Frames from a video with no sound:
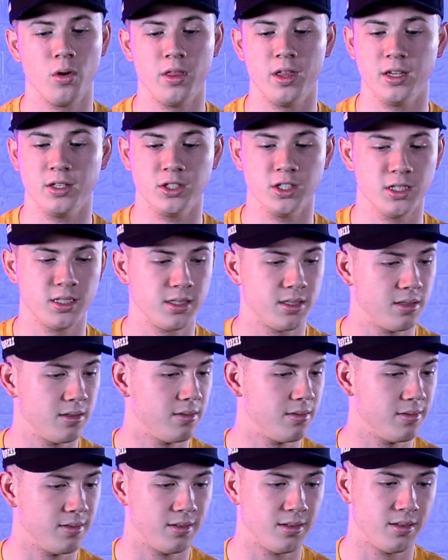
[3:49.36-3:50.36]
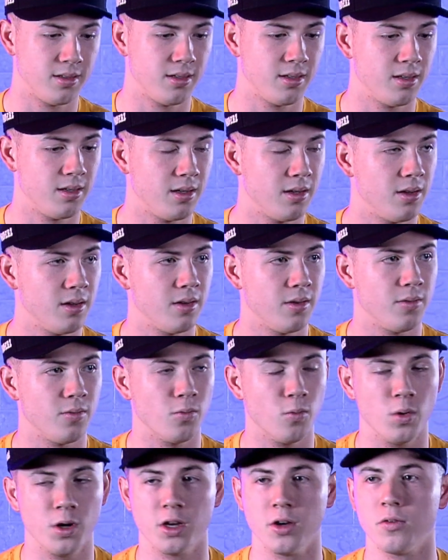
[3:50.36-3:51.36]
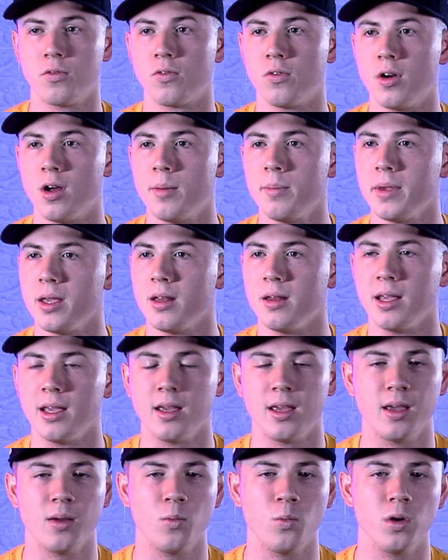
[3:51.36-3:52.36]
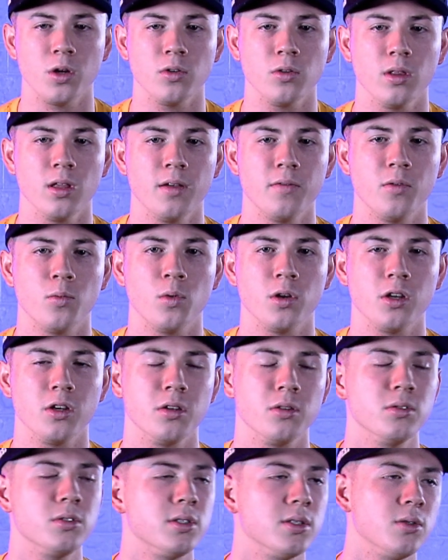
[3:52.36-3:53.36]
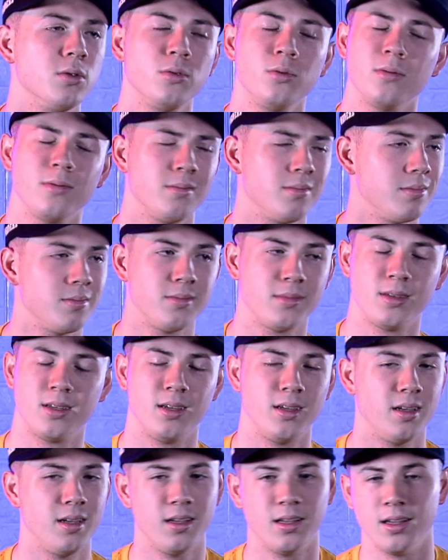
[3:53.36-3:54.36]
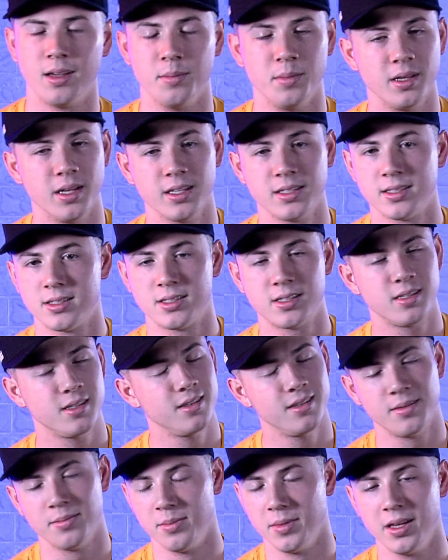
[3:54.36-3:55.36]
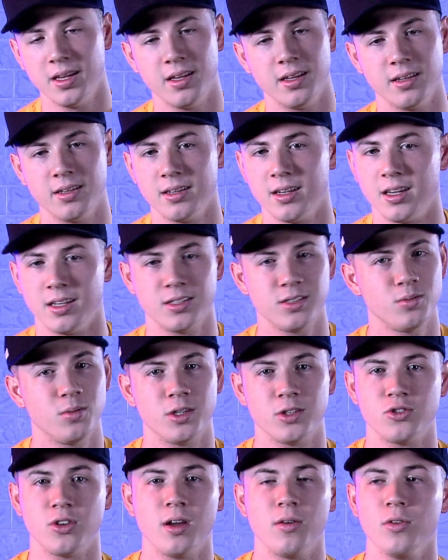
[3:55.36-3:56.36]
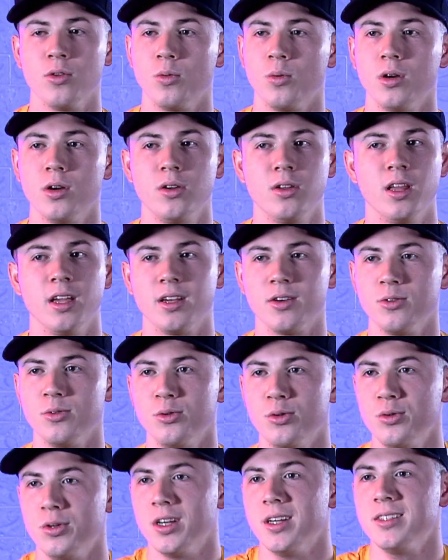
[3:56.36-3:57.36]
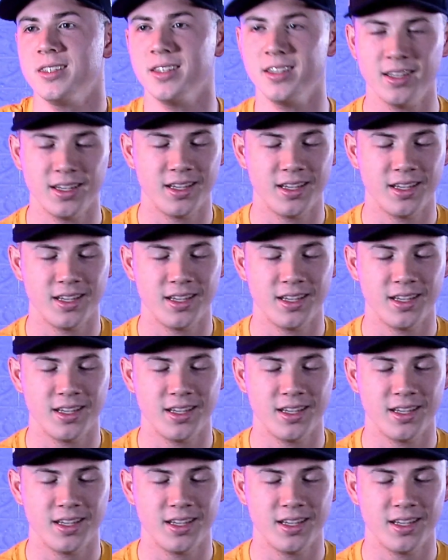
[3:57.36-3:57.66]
than just where you're from and where you live and what you're used to. I mean, man, I just want to travel the world. Like, who doesn't?